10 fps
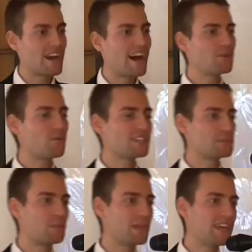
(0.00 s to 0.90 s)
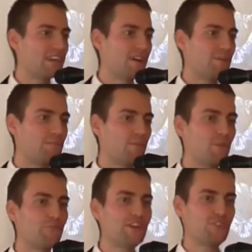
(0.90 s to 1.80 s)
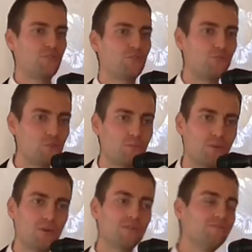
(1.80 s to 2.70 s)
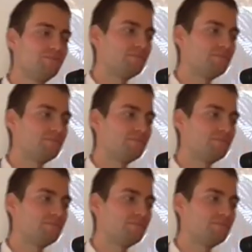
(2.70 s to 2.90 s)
I was playing a professional football,